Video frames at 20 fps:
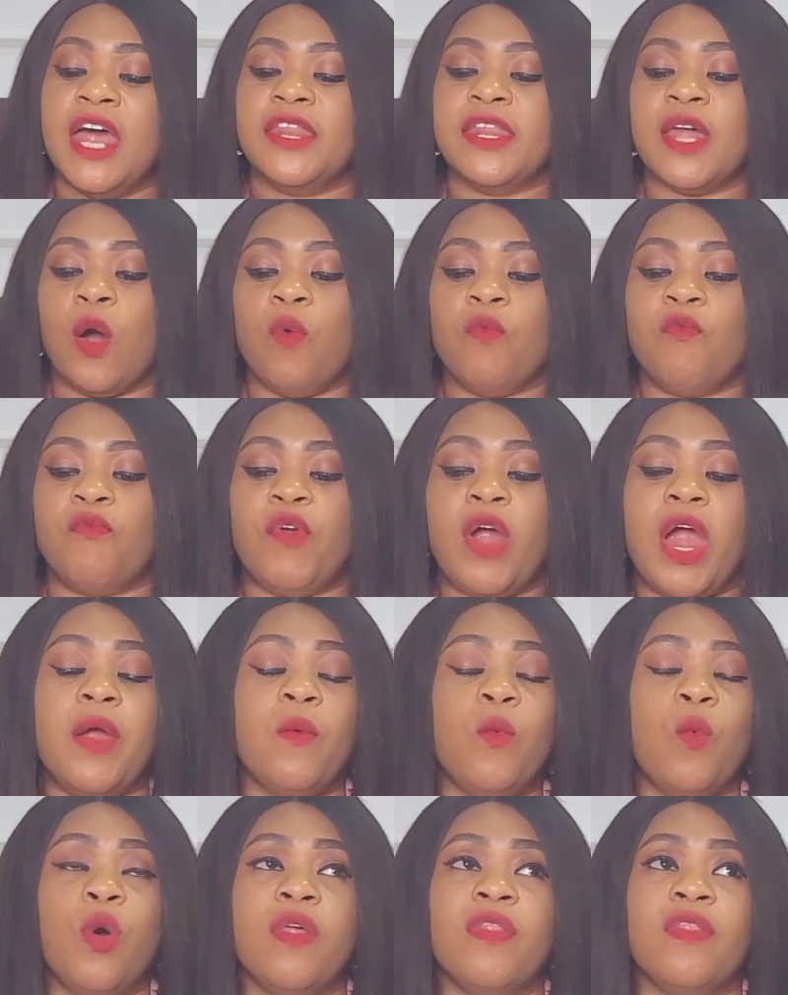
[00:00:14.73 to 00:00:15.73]
Now,
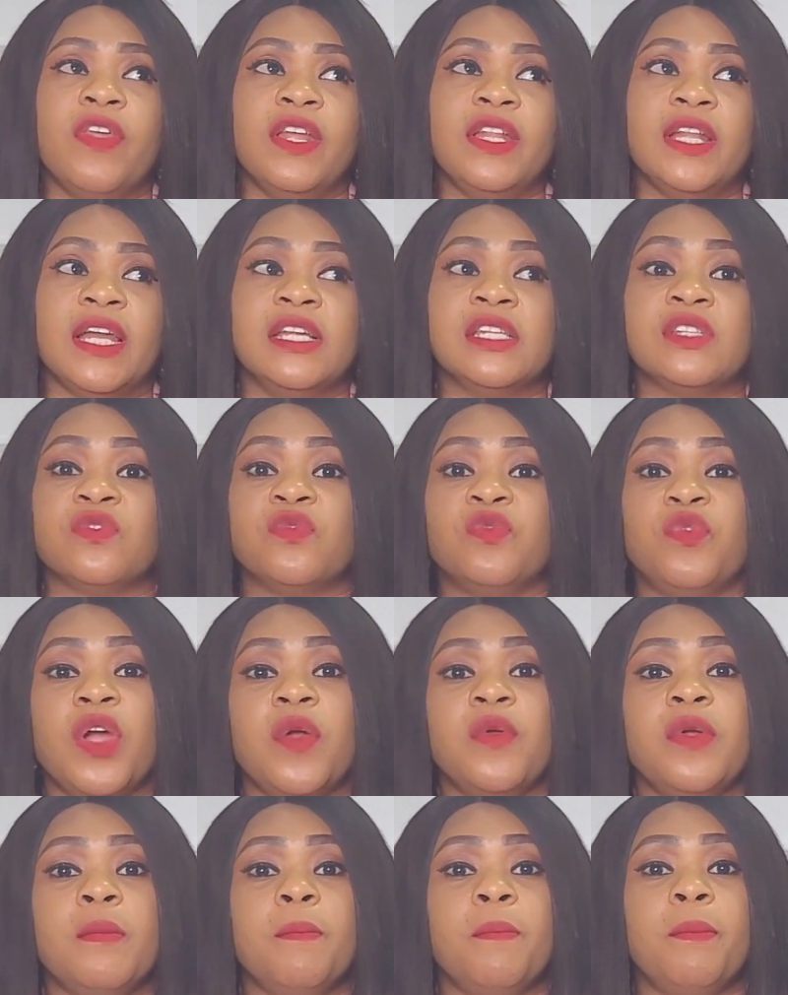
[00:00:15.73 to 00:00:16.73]
very, one thing that is
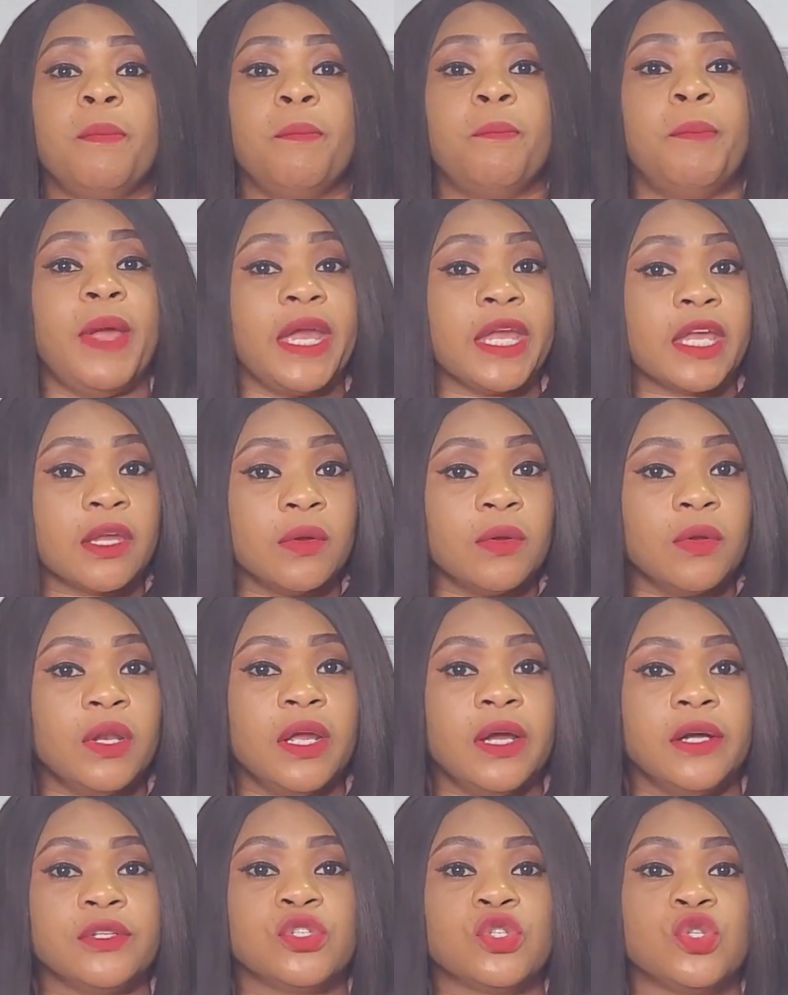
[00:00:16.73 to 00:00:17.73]
very
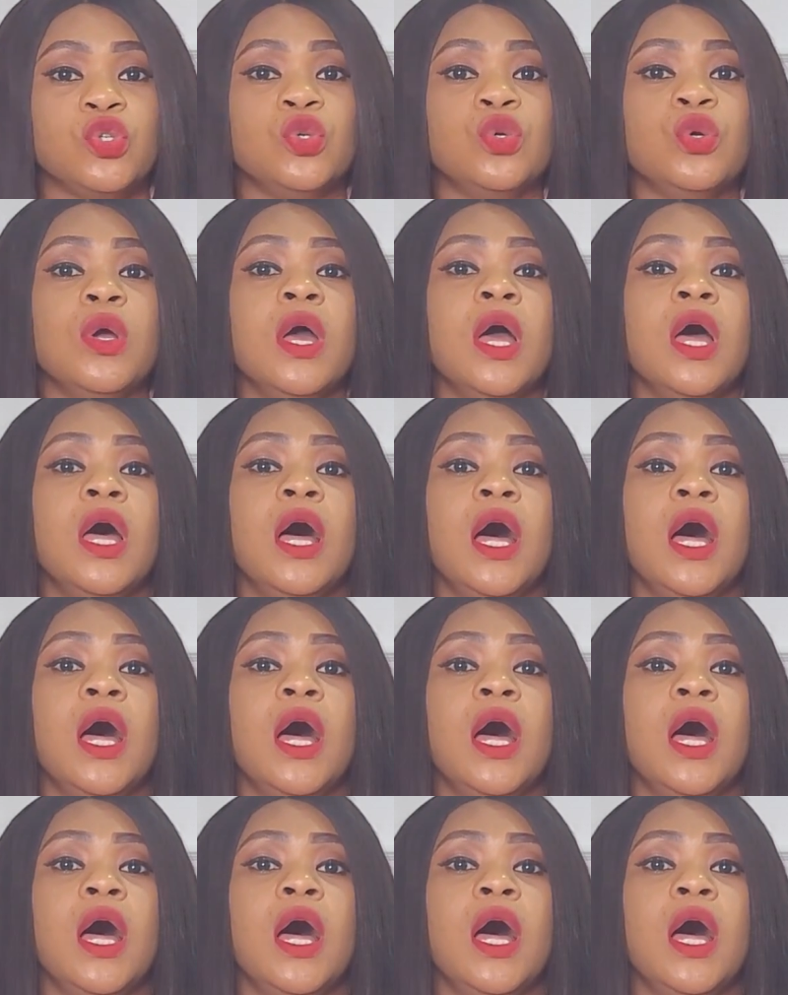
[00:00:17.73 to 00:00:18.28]
peculiar to